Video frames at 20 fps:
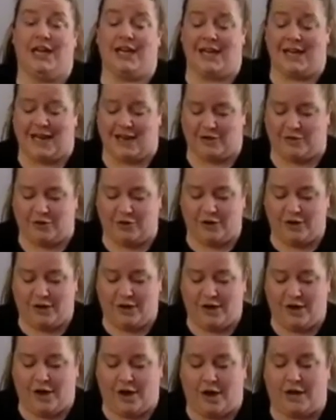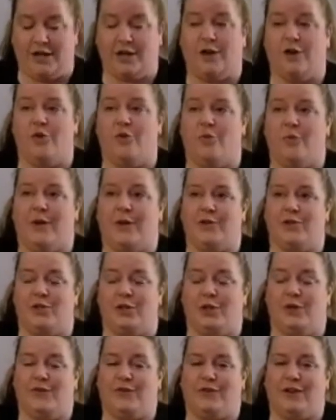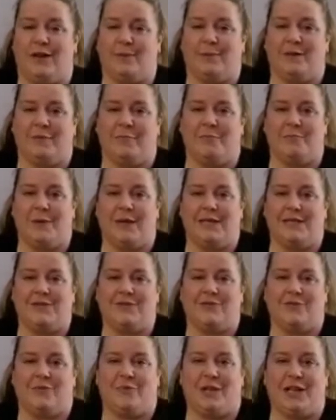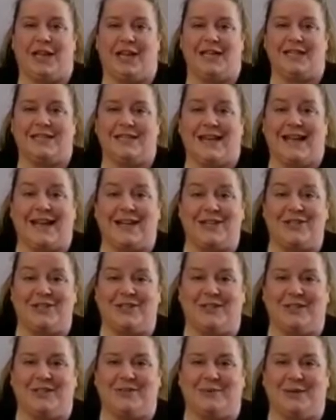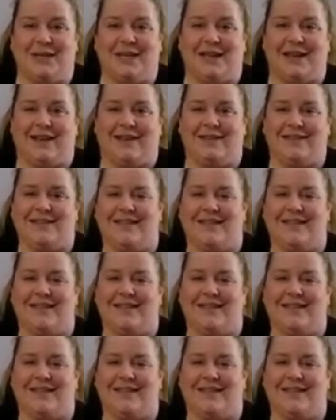Now, I know we are due for a little bit of Beast from the East action this weekend,